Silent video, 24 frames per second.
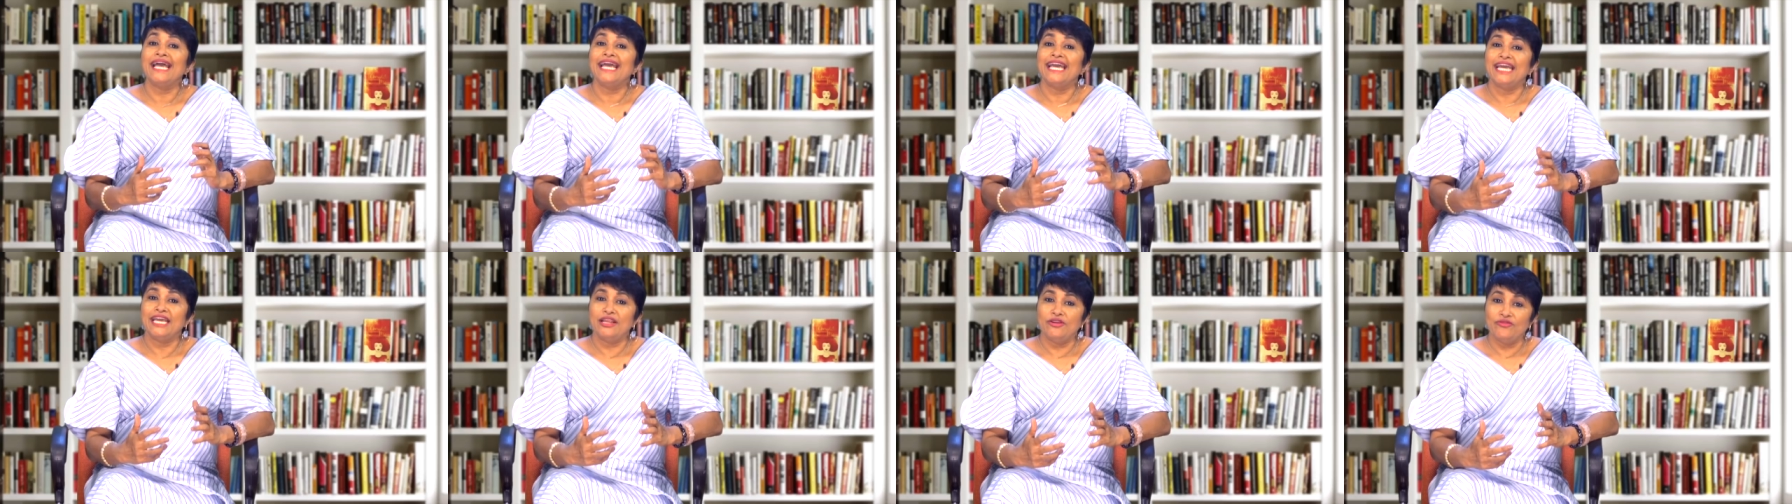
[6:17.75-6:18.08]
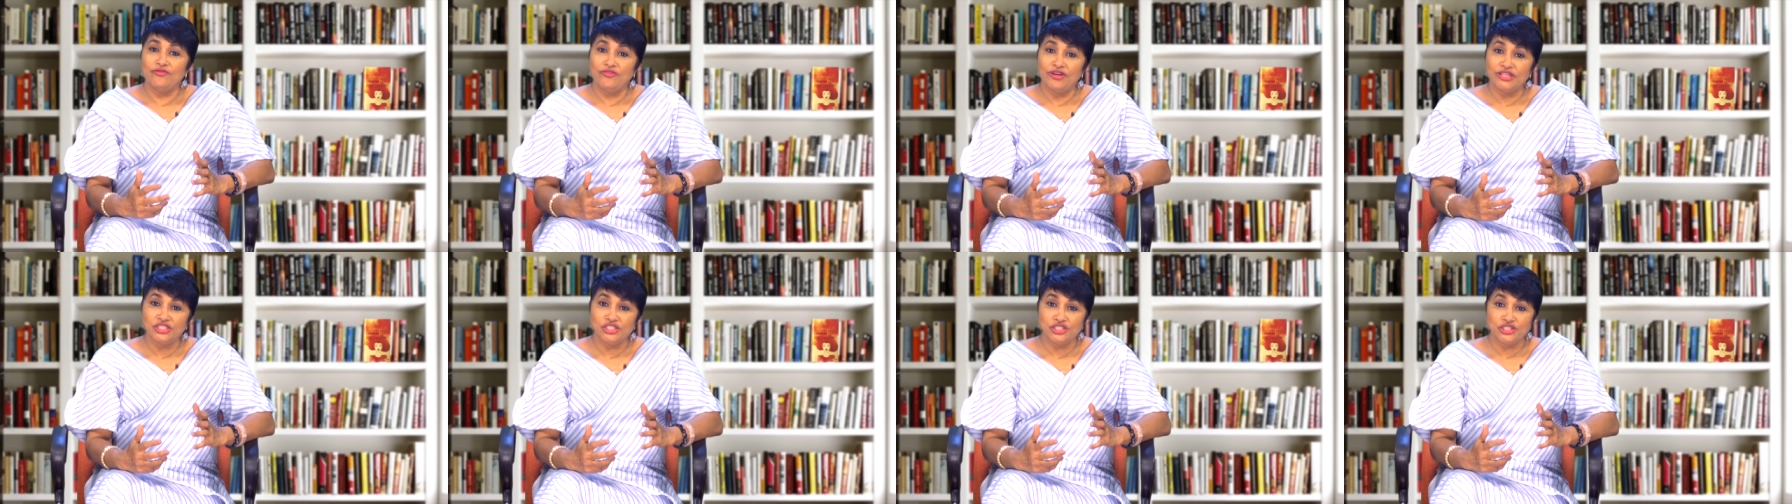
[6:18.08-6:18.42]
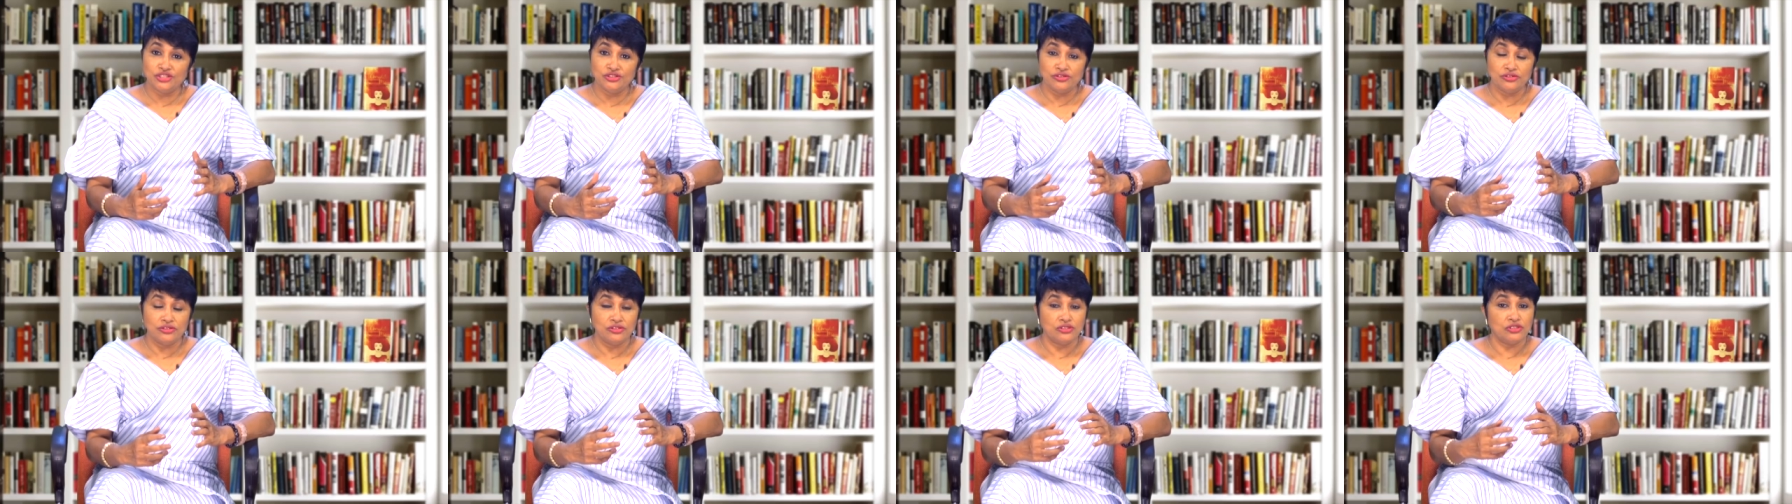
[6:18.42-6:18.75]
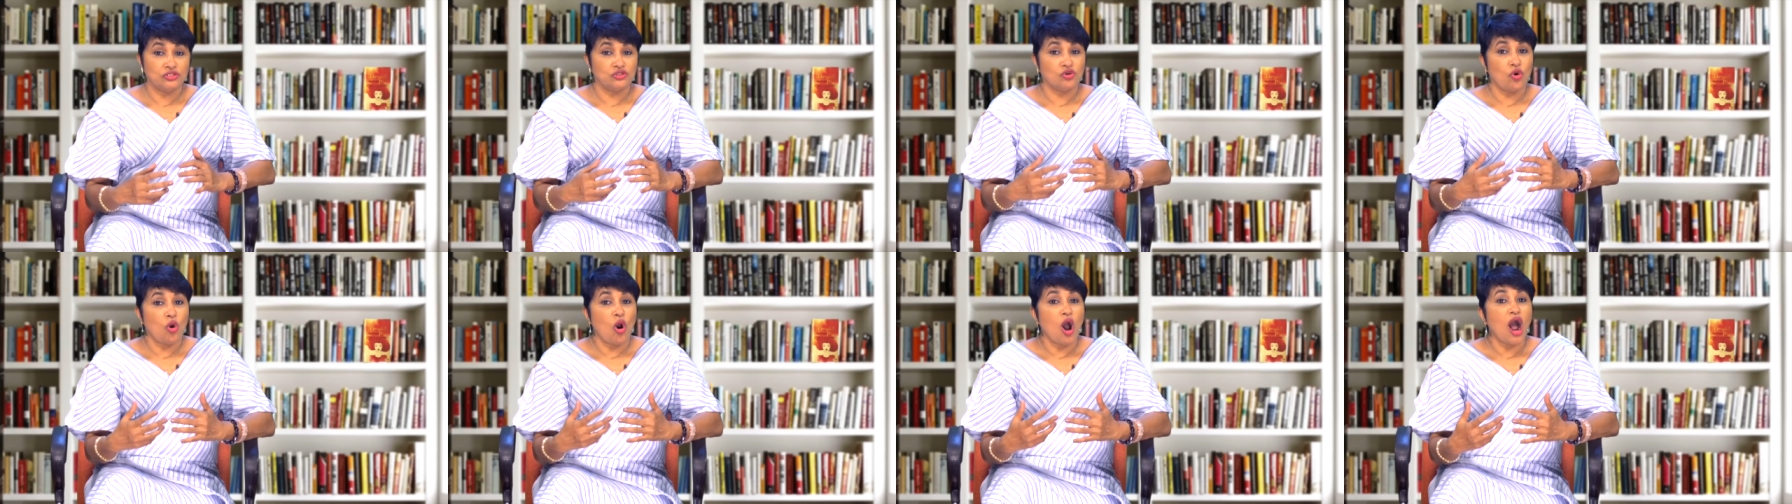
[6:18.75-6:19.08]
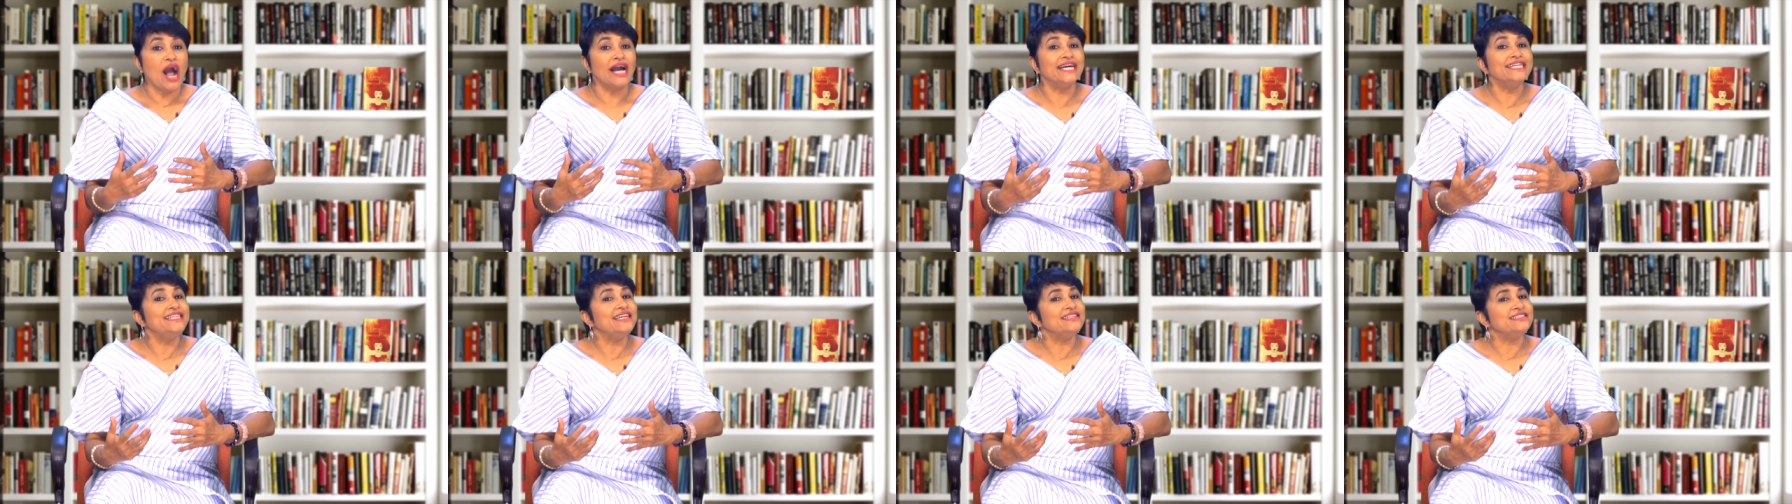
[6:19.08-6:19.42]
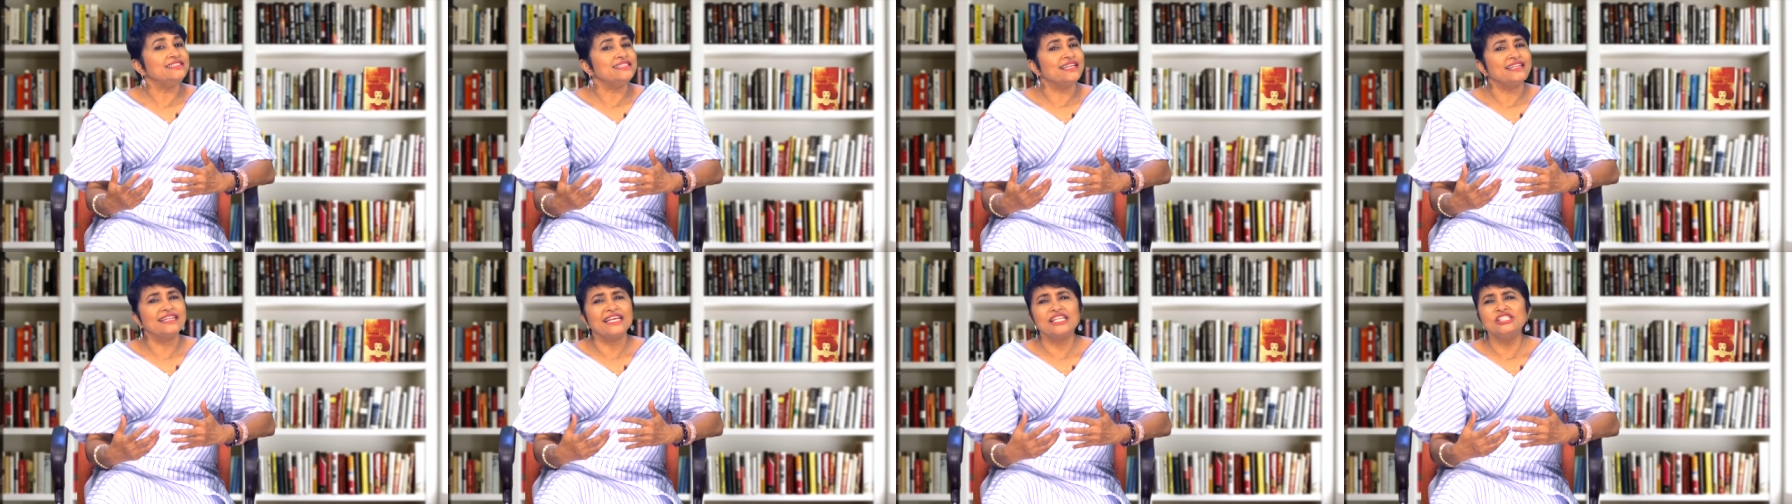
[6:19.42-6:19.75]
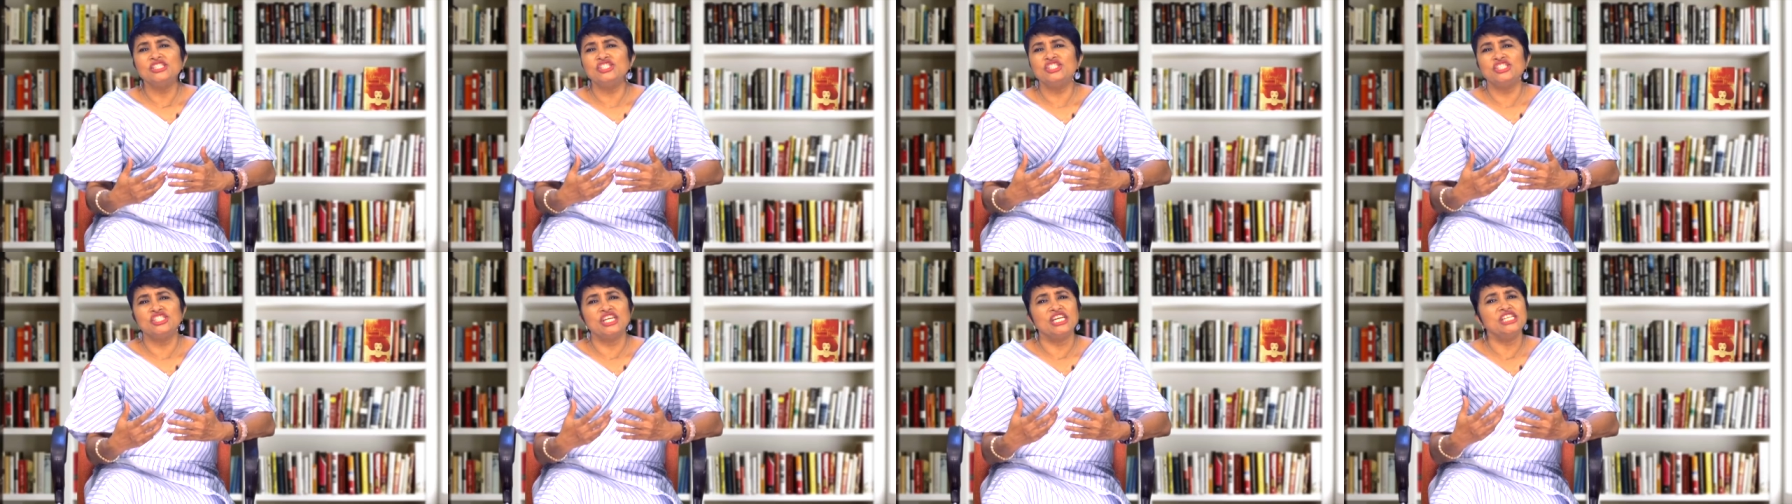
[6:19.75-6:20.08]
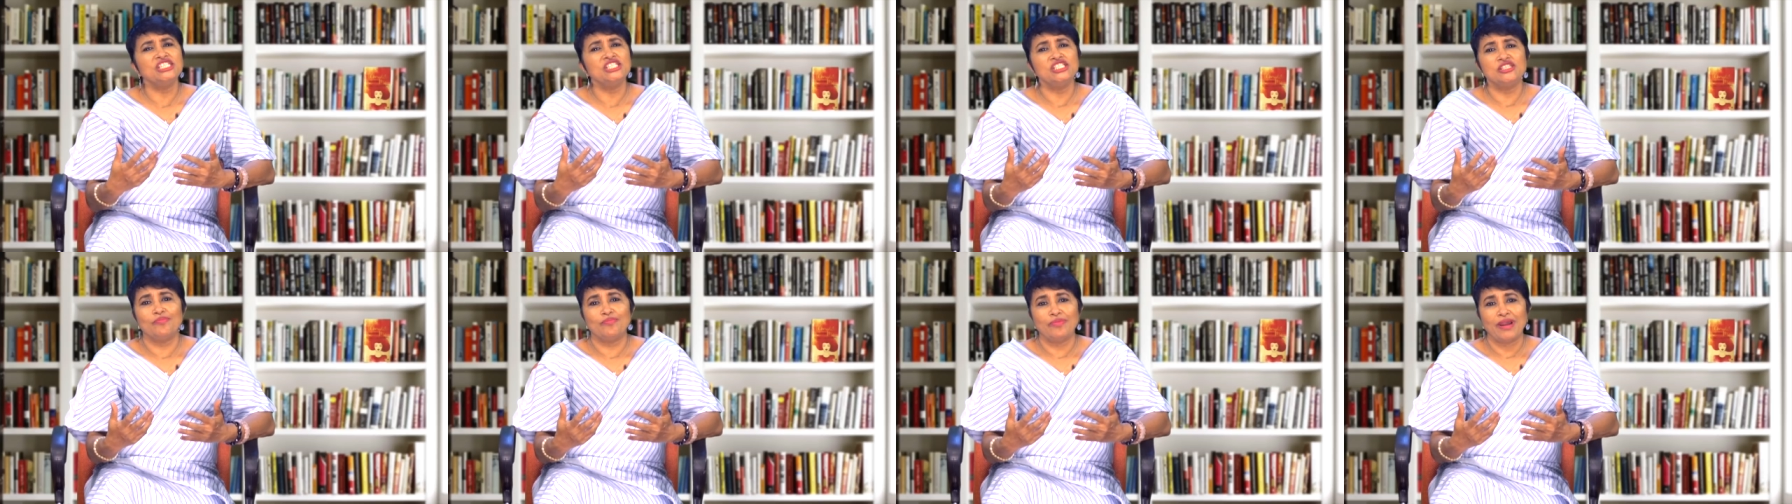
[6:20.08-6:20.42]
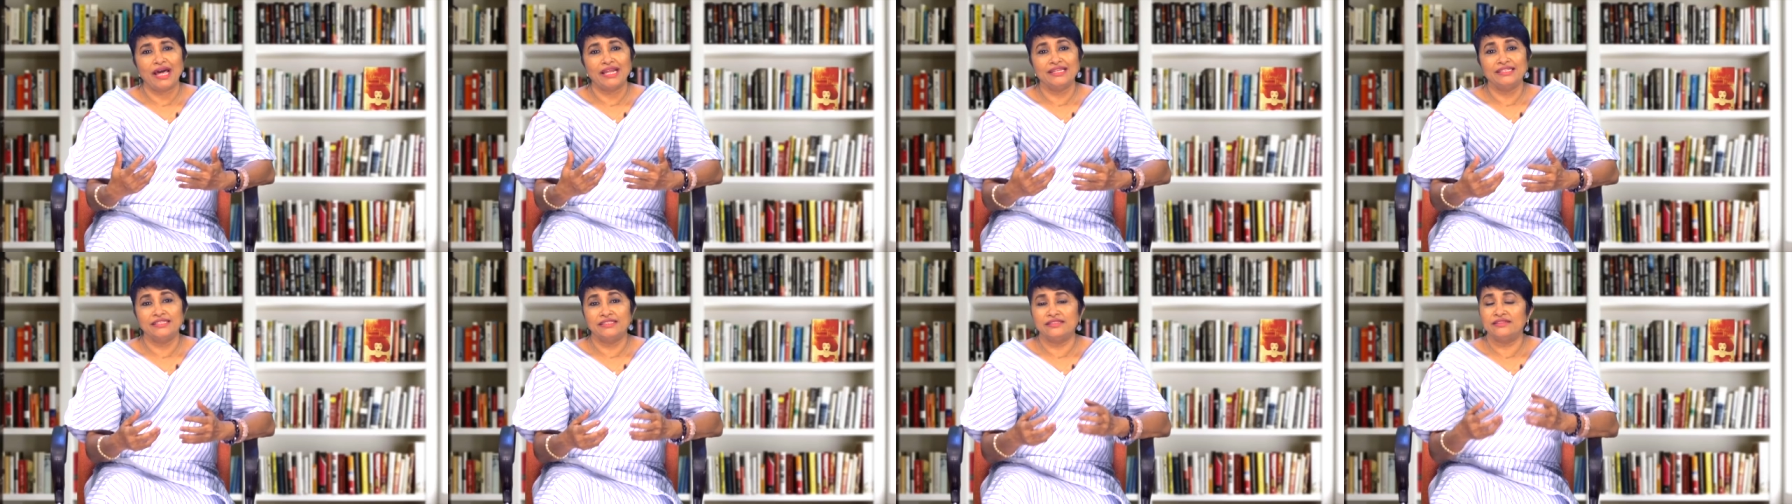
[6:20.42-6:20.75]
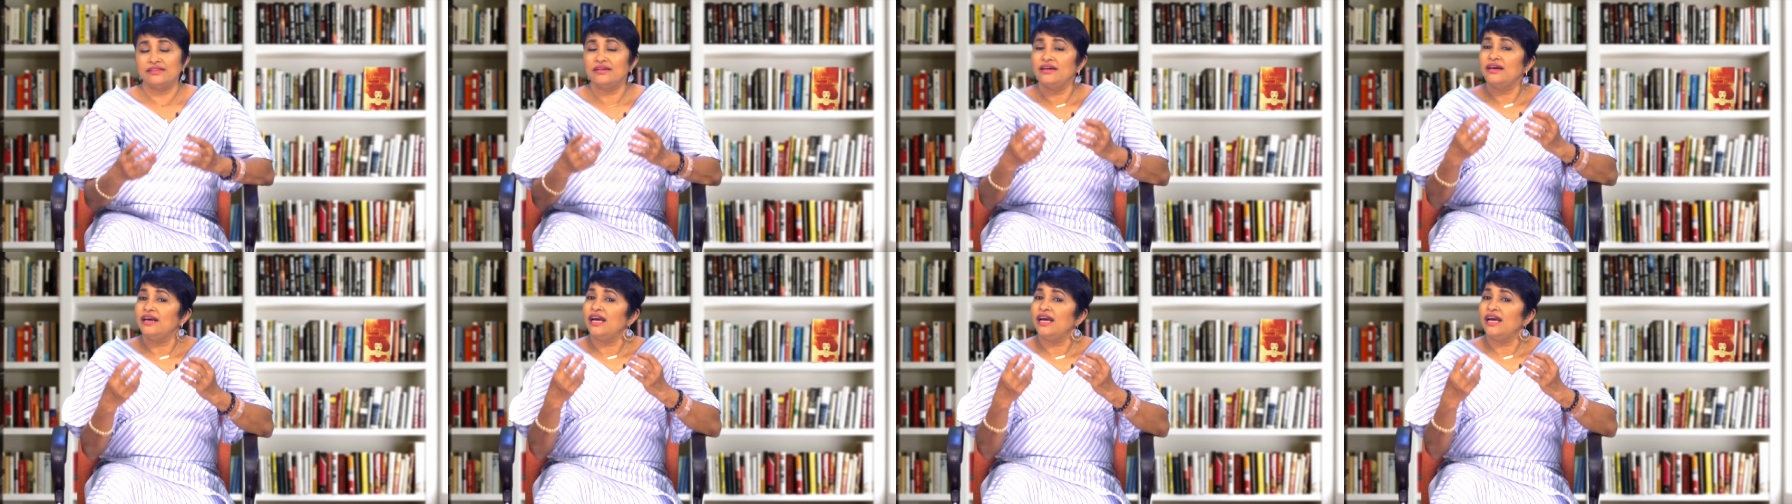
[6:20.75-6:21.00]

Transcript: inventions, or ideas that can change the planet,